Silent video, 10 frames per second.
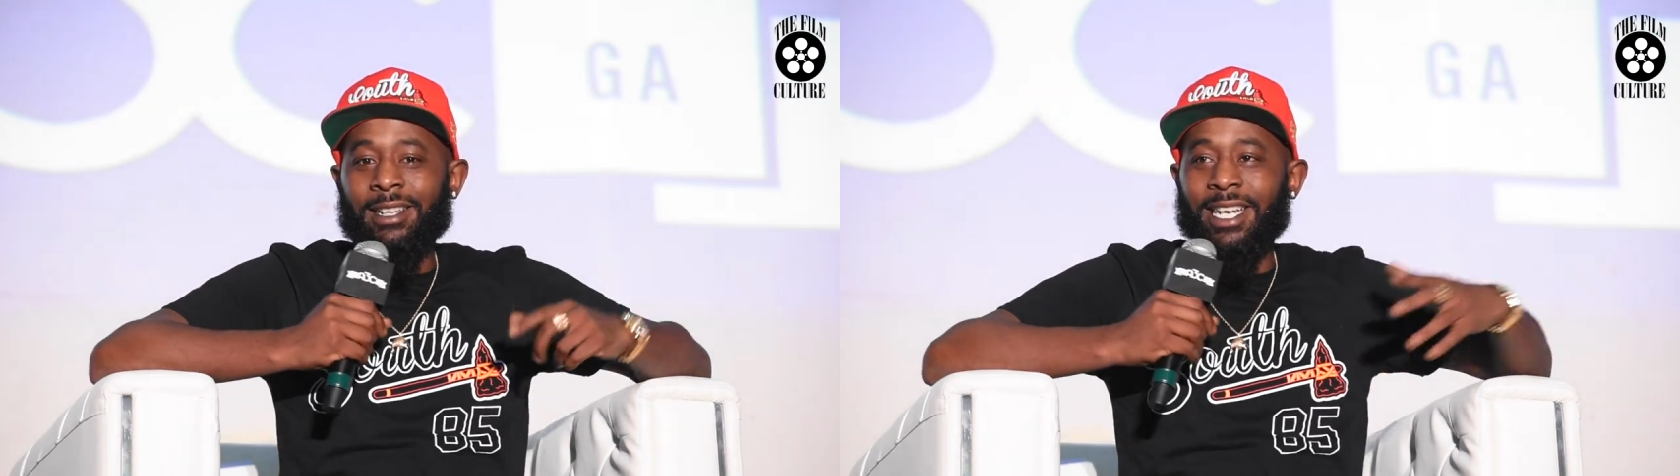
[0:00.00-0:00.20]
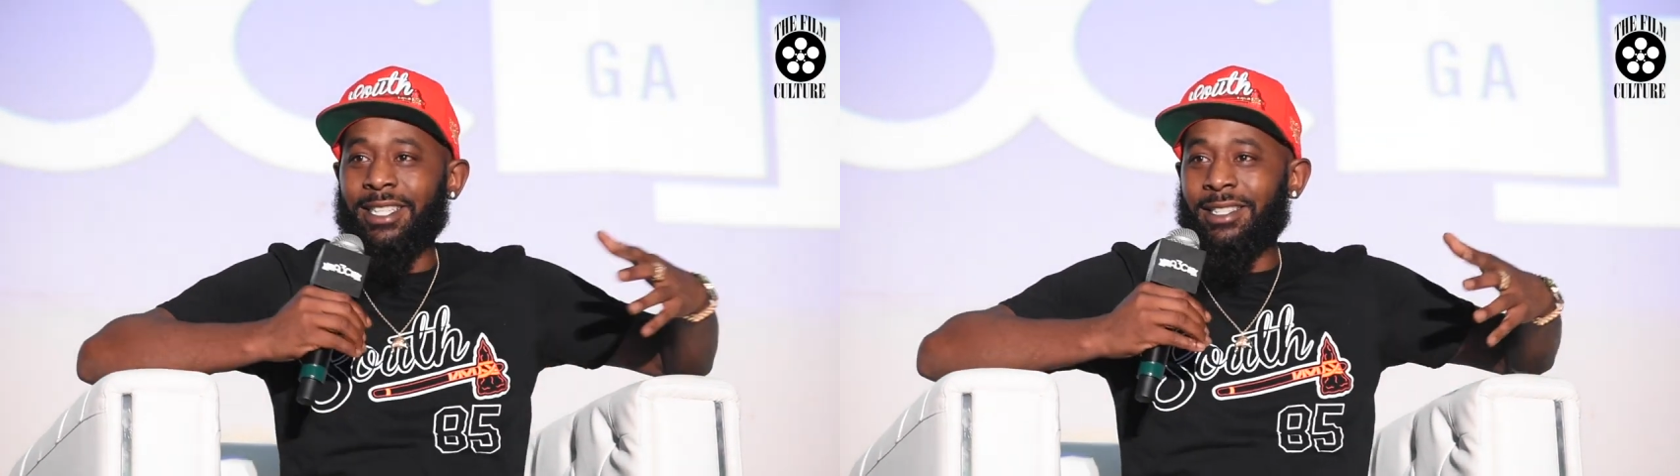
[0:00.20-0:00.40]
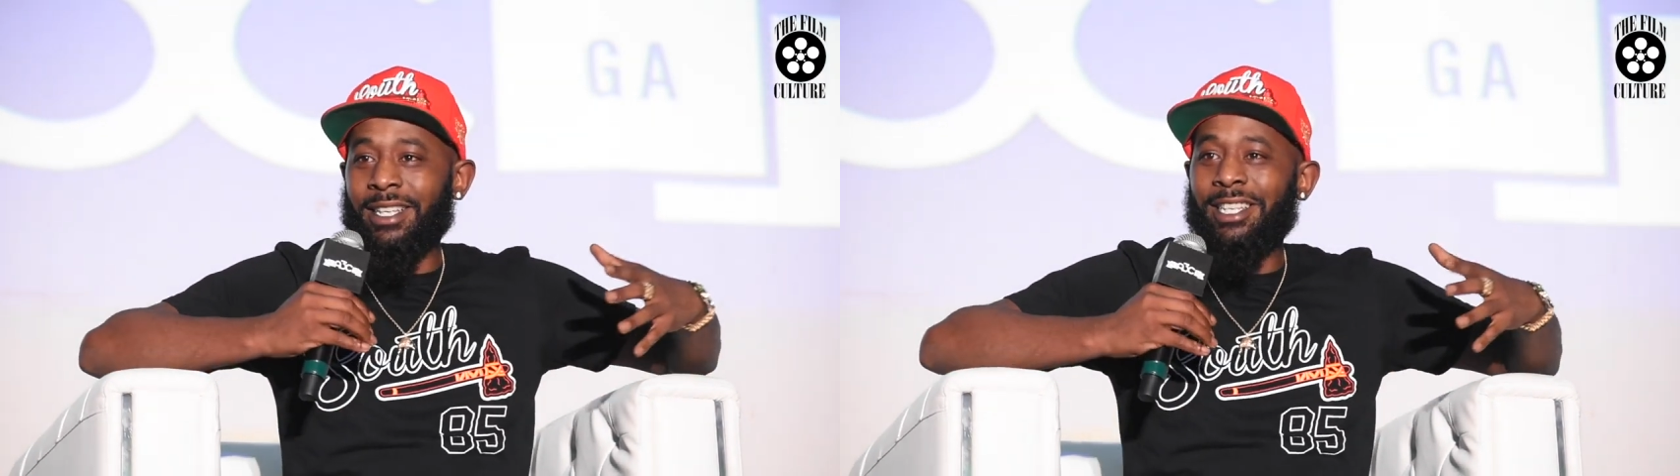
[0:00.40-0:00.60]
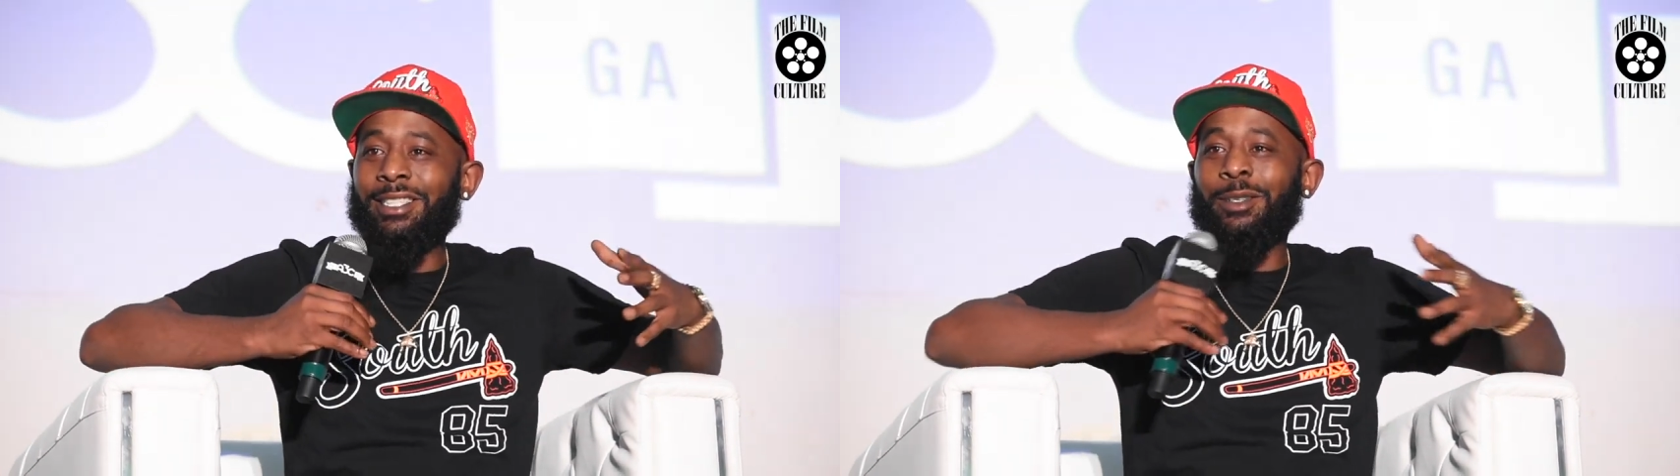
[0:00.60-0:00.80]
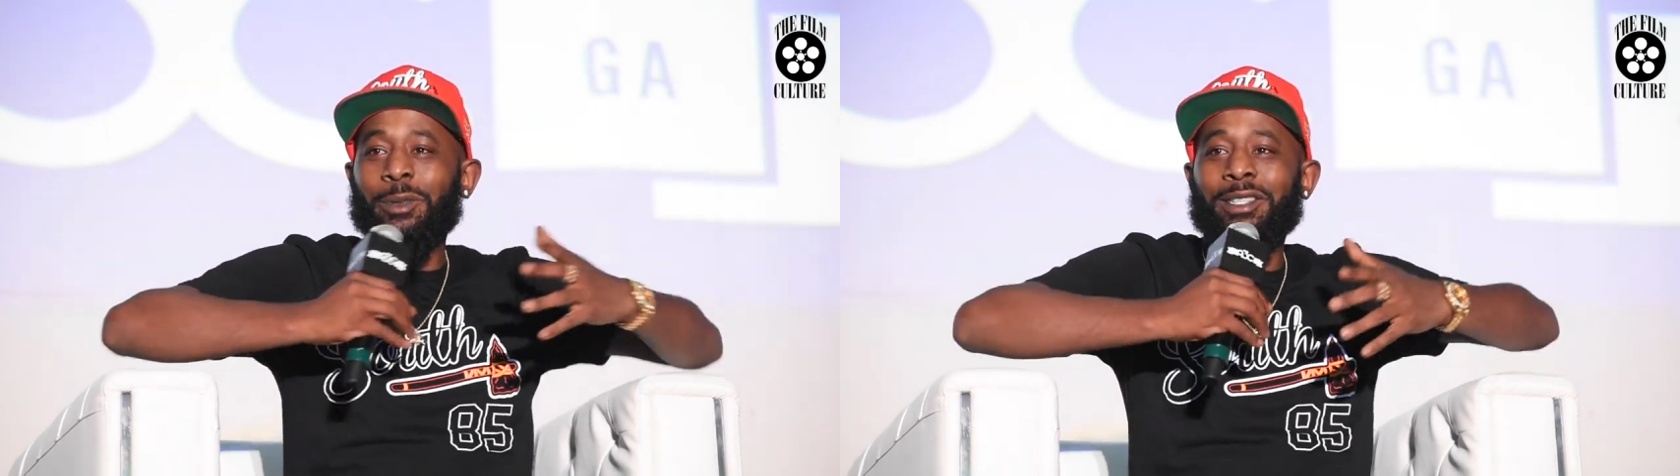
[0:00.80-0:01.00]
Like the
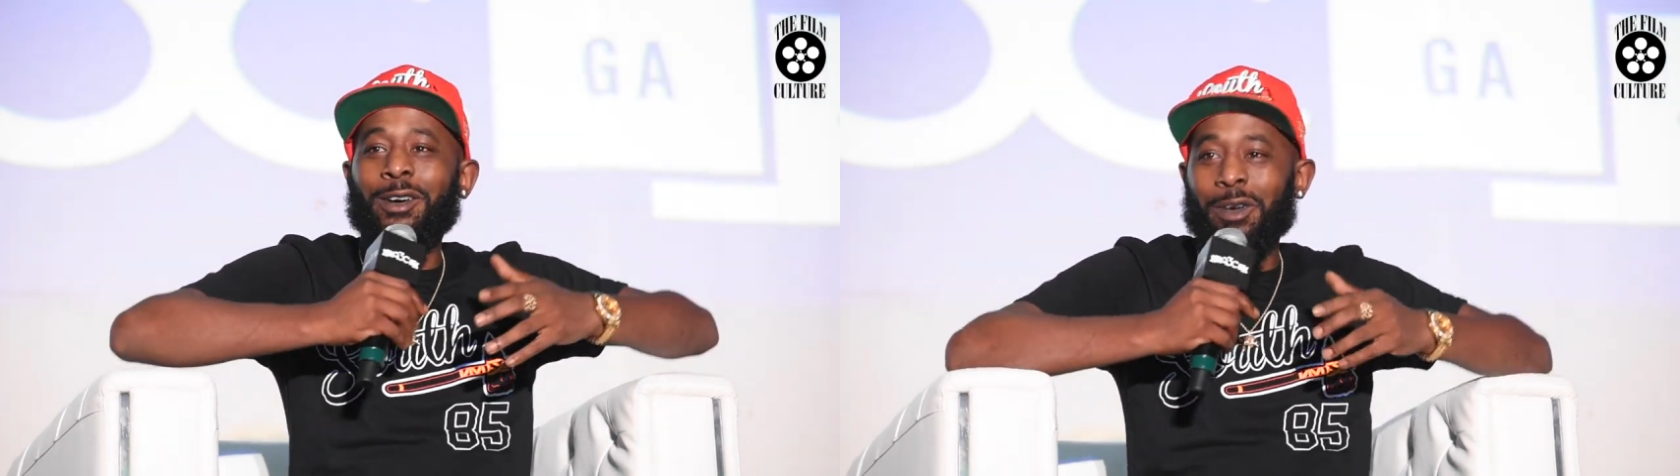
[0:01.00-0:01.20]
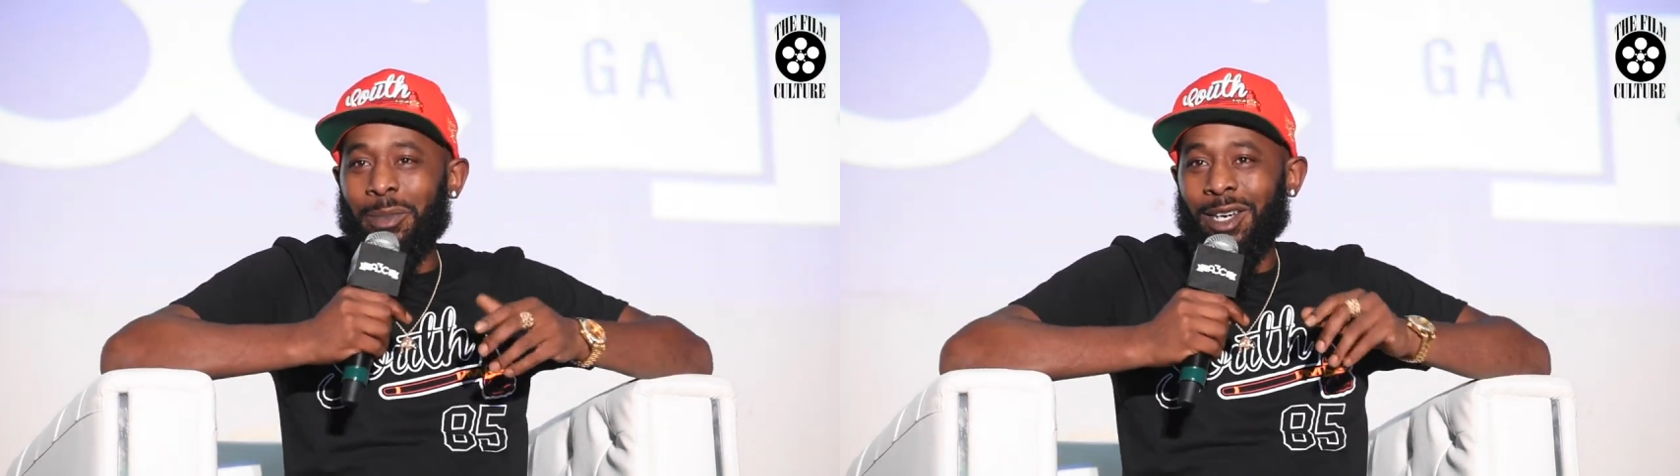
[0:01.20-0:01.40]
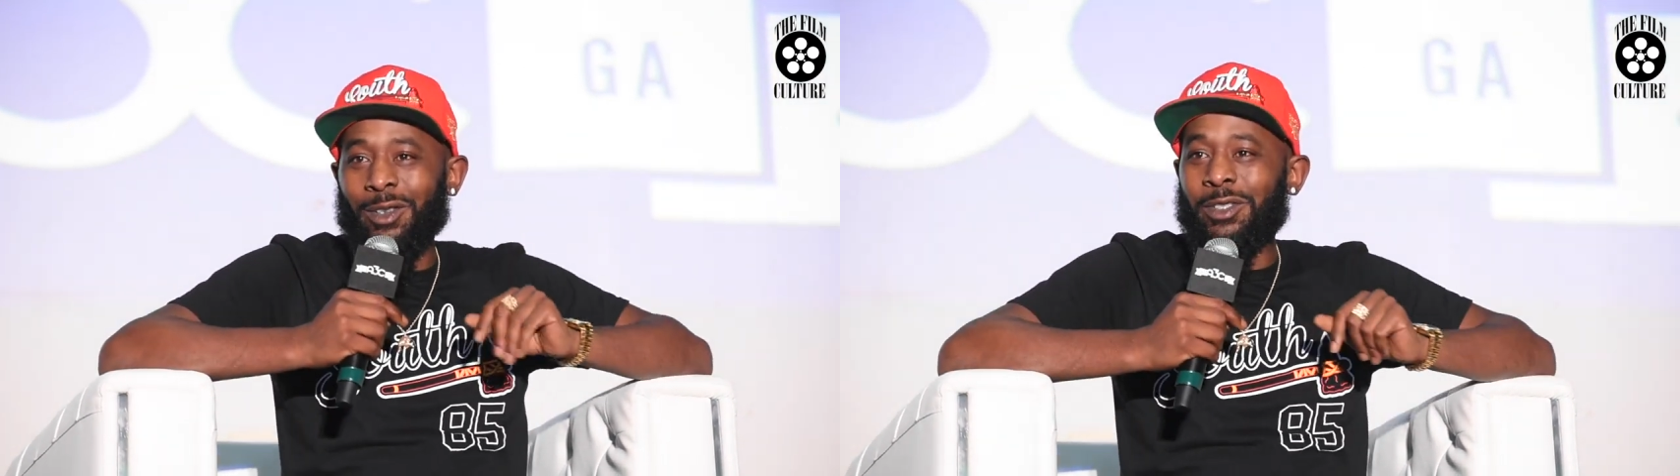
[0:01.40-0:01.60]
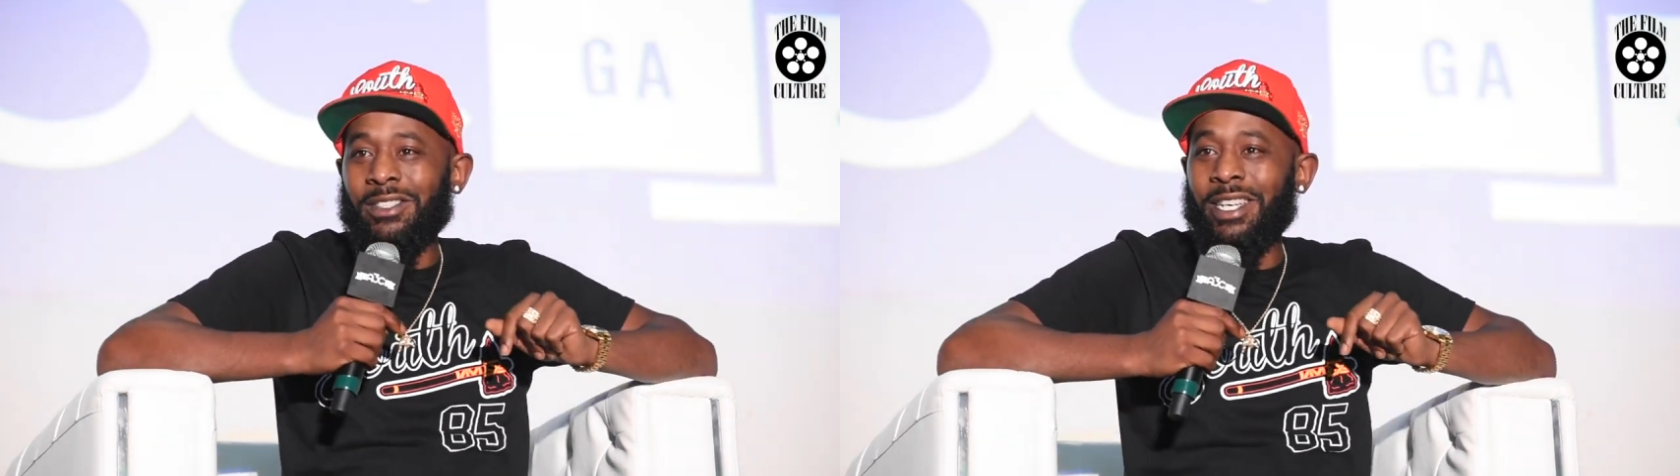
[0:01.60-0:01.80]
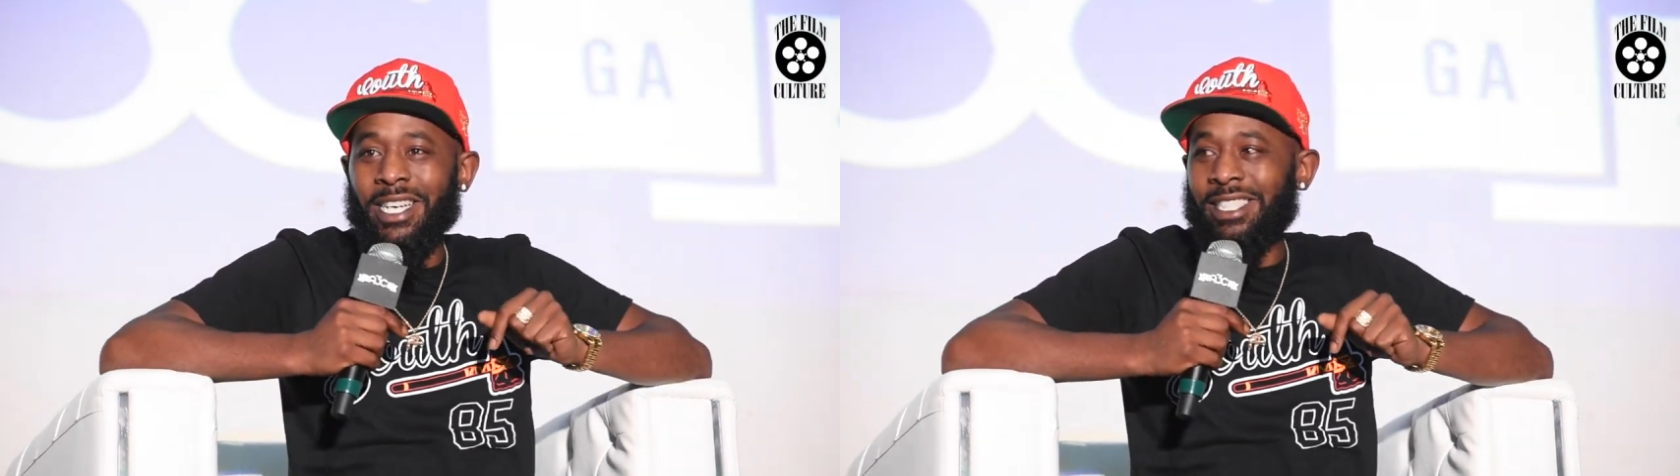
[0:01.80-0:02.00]
things that we talk about on
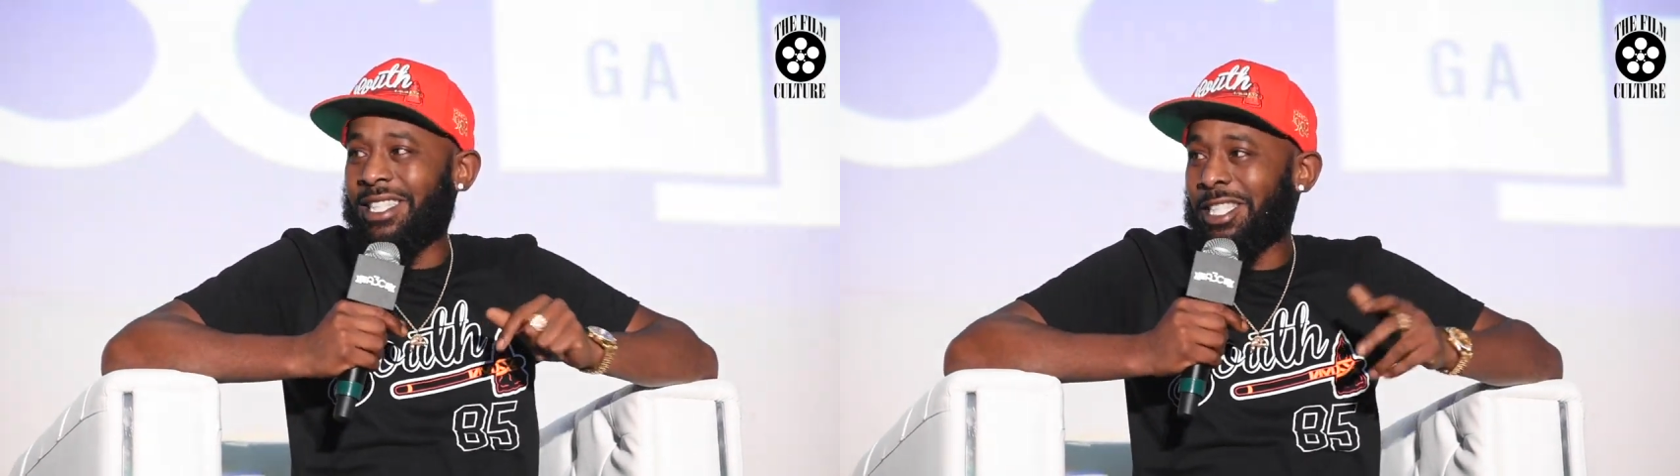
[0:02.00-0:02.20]
stage,